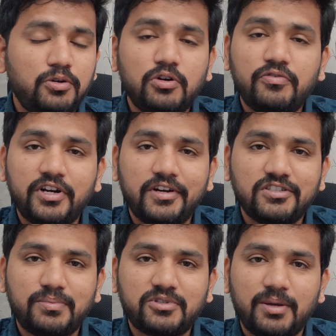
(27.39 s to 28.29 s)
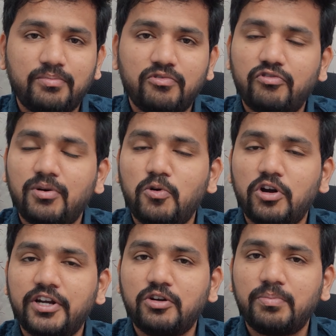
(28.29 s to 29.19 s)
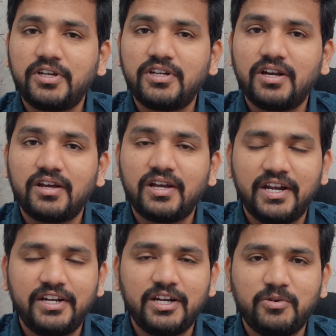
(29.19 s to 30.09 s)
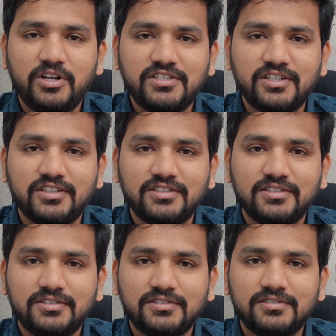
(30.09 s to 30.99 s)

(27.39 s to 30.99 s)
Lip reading: don't forget to subscribe for more content on big data and real world insights.